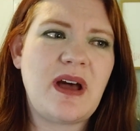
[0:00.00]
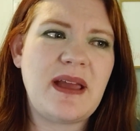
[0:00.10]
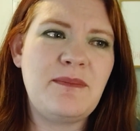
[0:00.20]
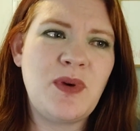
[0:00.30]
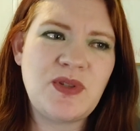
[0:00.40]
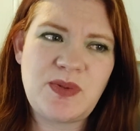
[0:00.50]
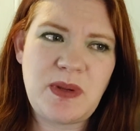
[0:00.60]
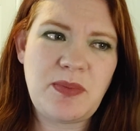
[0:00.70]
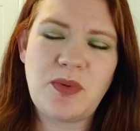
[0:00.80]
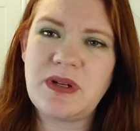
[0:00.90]
Most
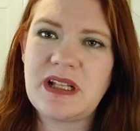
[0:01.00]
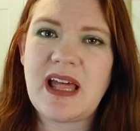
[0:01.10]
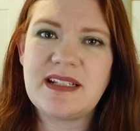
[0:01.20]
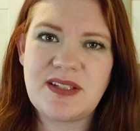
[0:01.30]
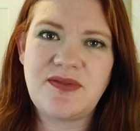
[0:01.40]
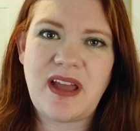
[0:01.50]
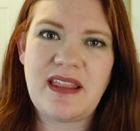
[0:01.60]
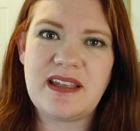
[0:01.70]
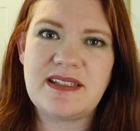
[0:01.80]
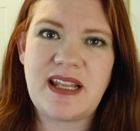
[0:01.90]
people would classify
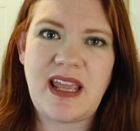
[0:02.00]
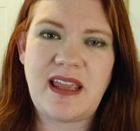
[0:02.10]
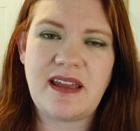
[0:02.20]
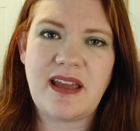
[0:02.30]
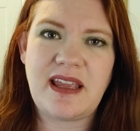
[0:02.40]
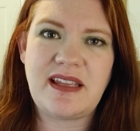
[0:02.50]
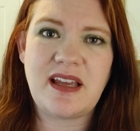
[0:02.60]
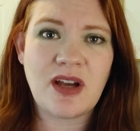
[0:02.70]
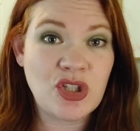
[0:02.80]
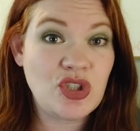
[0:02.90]
this a
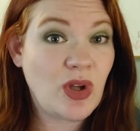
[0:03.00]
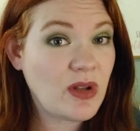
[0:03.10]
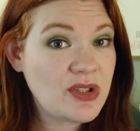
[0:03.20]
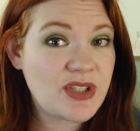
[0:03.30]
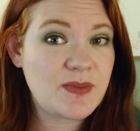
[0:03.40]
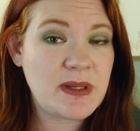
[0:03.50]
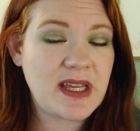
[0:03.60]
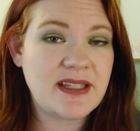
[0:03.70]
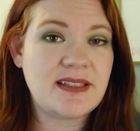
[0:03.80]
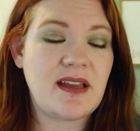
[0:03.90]
young adult just
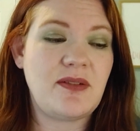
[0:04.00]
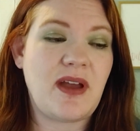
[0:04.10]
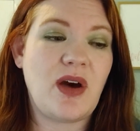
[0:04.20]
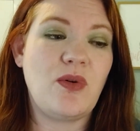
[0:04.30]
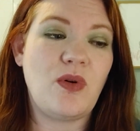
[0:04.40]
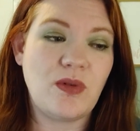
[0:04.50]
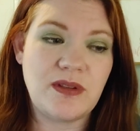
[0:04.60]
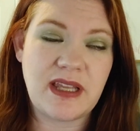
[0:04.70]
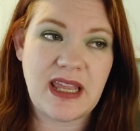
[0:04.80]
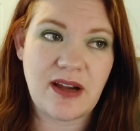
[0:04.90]
because of how old
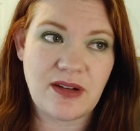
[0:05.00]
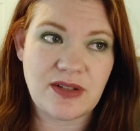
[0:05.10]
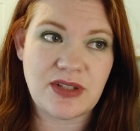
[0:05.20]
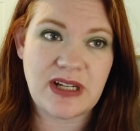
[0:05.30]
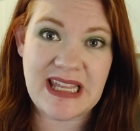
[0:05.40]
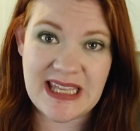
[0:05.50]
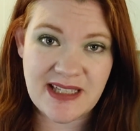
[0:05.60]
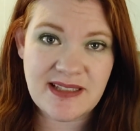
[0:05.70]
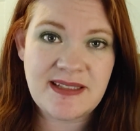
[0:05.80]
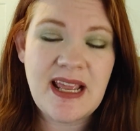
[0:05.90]
the character
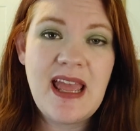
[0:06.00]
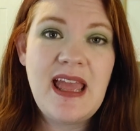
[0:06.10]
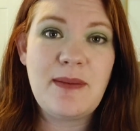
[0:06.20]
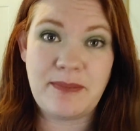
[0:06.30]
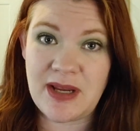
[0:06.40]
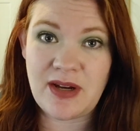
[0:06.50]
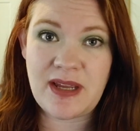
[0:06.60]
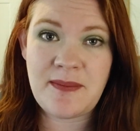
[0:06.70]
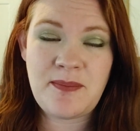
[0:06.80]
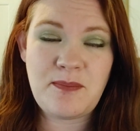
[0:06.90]
is,
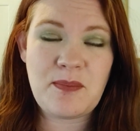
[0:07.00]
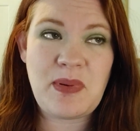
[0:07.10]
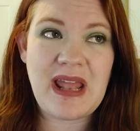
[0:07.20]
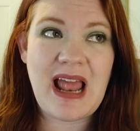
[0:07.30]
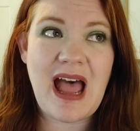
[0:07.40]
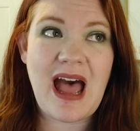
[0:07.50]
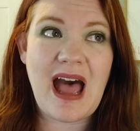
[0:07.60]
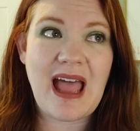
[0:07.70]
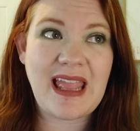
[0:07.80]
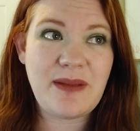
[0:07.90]
Miriam. But
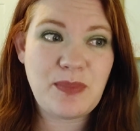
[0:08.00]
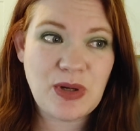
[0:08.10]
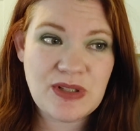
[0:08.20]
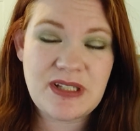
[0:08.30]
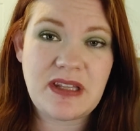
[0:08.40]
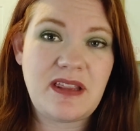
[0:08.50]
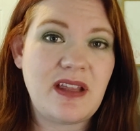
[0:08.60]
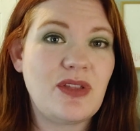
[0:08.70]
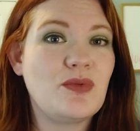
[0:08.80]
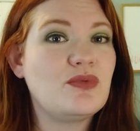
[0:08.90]
I personally
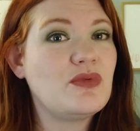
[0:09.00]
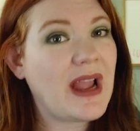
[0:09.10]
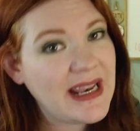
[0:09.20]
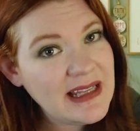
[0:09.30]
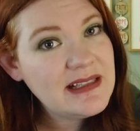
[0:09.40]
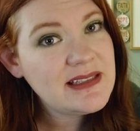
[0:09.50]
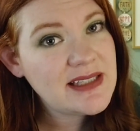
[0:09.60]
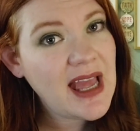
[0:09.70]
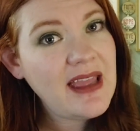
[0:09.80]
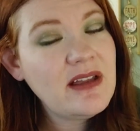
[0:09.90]
think the writing
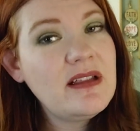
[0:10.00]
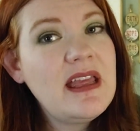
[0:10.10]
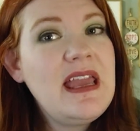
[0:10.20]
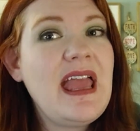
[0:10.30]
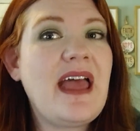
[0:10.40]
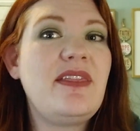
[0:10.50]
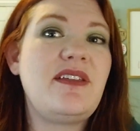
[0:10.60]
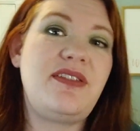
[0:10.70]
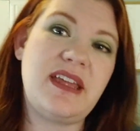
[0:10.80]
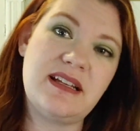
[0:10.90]
style and the
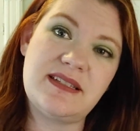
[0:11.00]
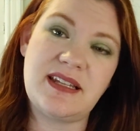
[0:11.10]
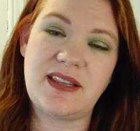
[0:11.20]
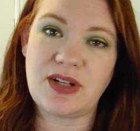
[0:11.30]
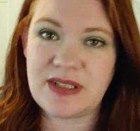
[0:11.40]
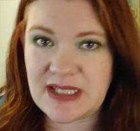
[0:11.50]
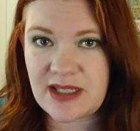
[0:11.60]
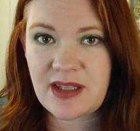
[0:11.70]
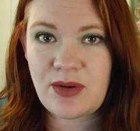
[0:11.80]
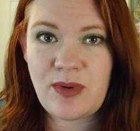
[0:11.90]
things that they're
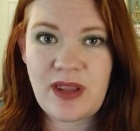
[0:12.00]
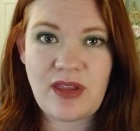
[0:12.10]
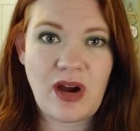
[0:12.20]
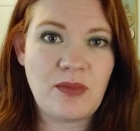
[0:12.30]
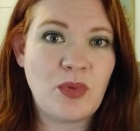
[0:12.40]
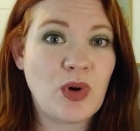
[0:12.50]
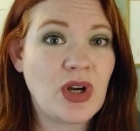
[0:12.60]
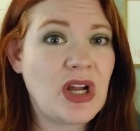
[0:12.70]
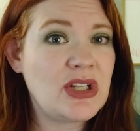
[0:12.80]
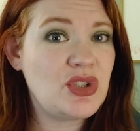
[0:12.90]
dealing with are
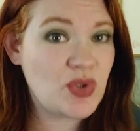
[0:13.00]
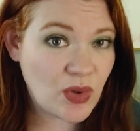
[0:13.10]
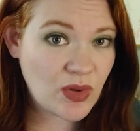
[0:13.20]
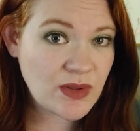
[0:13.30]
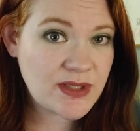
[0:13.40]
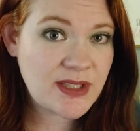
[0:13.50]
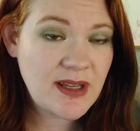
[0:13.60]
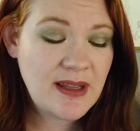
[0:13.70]
more adult.